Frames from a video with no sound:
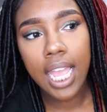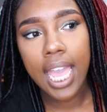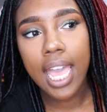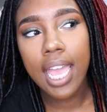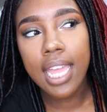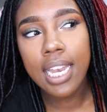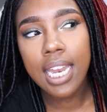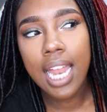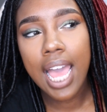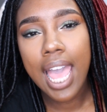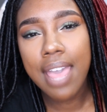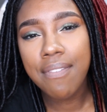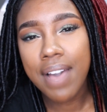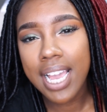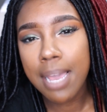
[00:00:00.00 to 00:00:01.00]
yeah. And then
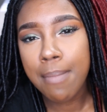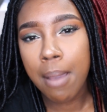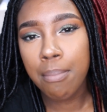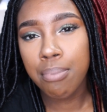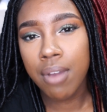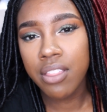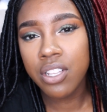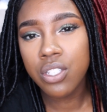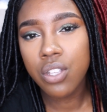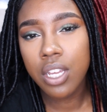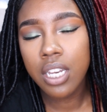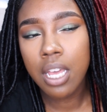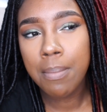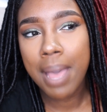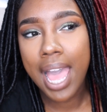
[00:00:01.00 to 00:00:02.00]
if I get my brothers
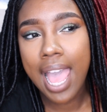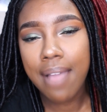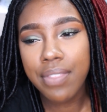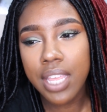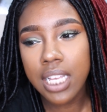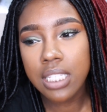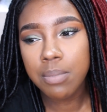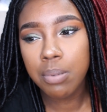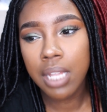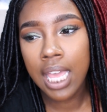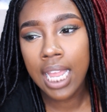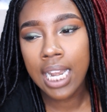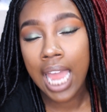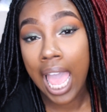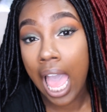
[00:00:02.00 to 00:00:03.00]
on them, I have to
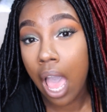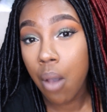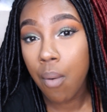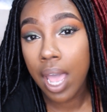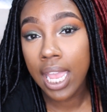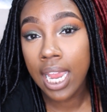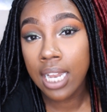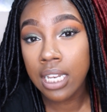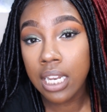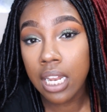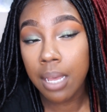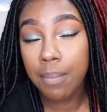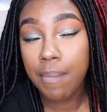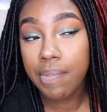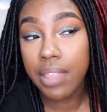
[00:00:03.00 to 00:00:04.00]
explain how I
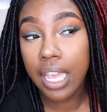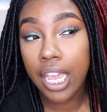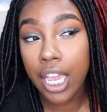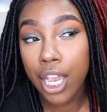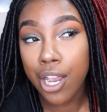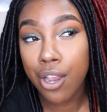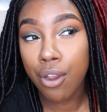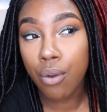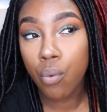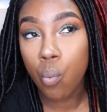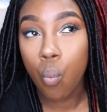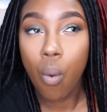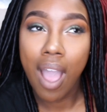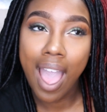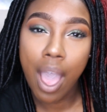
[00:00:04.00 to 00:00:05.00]
ended up there,
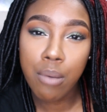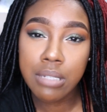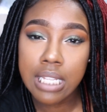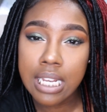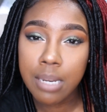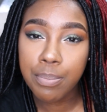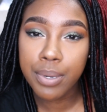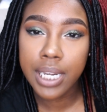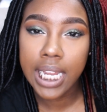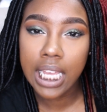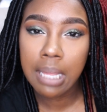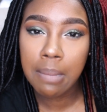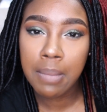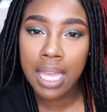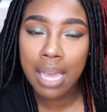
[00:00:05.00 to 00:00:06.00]
why I was in the
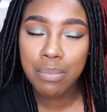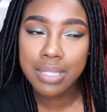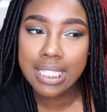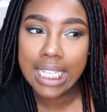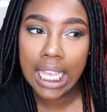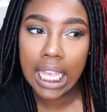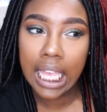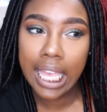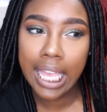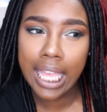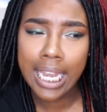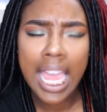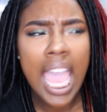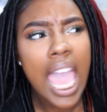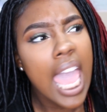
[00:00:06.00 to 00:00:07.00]
predicament I was
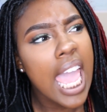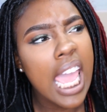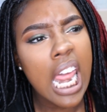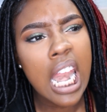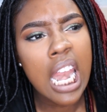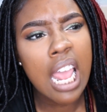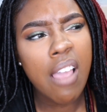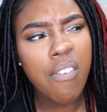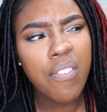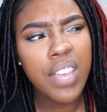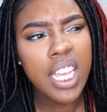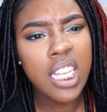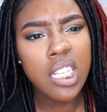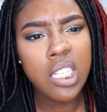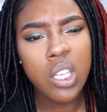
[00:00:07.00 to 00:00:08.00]
in. And
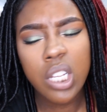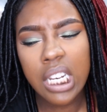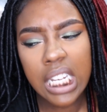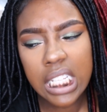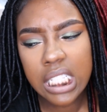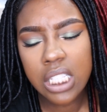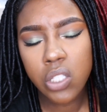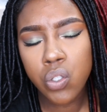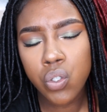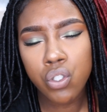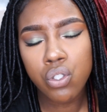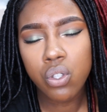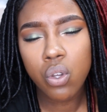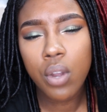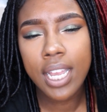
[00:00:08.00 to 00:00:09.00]
if you listen to
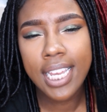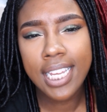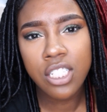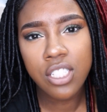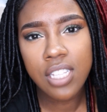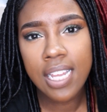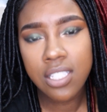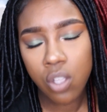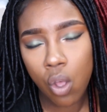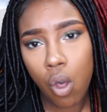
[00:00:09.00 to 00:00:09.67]
the story, it's